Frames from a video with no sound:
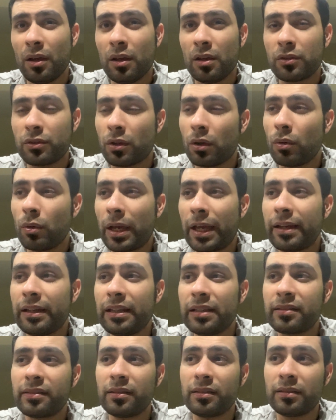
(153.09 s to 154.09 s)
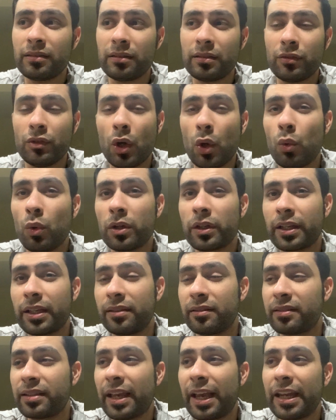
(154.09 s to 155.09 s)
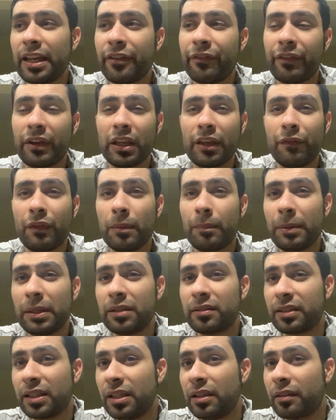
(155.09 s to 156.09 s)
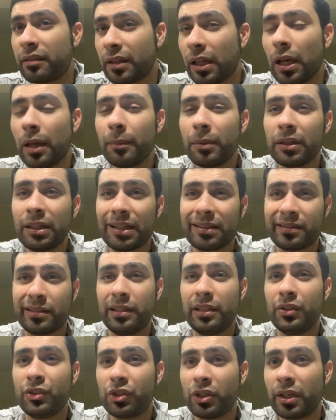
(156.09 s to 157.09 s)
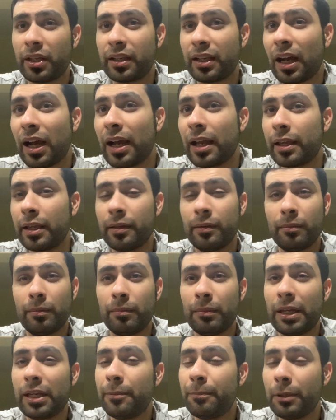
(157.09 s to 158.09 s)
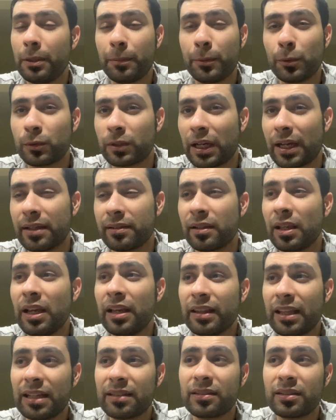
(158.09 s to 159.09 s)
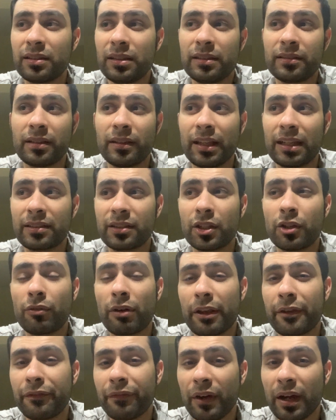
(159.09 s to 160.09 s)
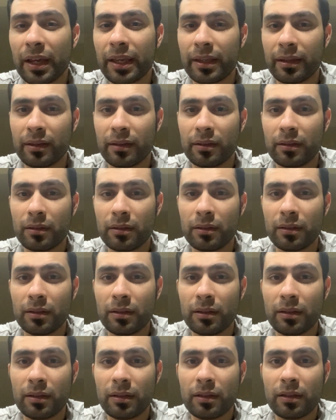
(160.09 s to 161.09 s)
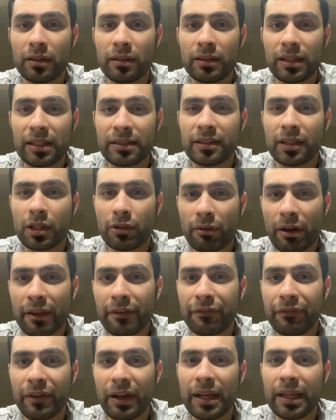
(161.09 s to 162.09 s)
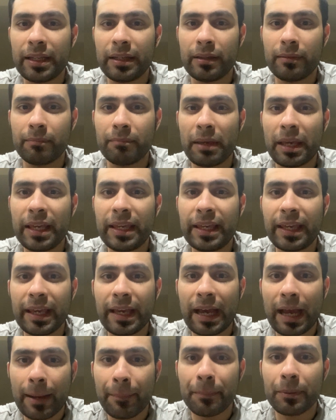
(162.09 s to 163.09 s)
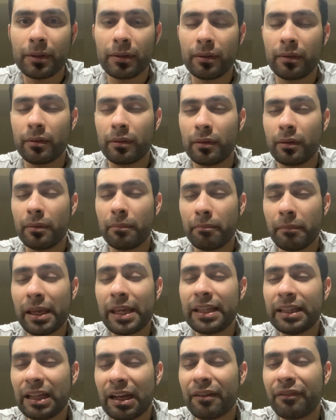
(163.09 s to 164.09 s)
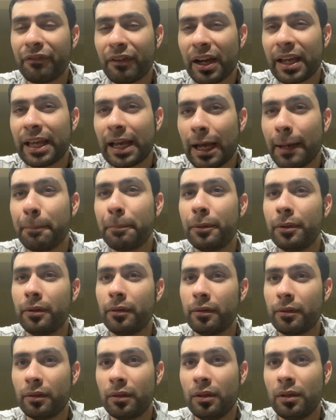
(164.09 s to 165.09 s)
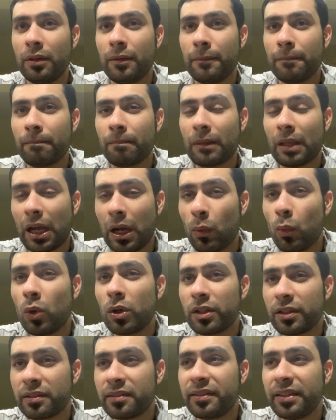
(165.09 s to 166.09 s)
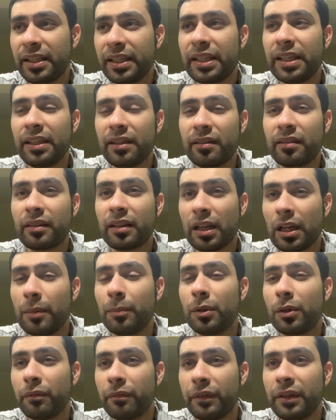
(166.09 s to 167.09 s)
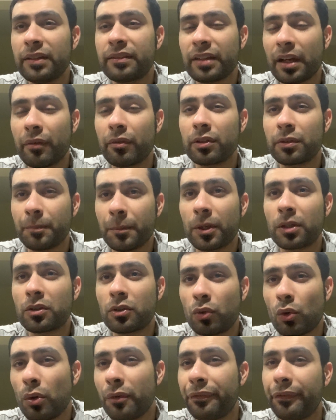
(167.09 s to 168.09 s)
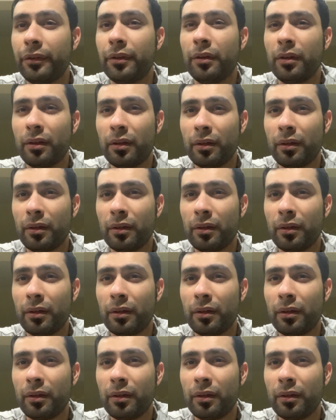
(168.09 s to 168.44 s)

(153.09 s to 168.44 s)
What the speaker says: So, and listen, no one can say anything if he beats Keith Thurman. That's a legit guy in many people's eyes. That's a great fight. That's a great fight. Make it happen. Make that fight happen. I want to see Keith Thurman v. Terence Bud Crawford.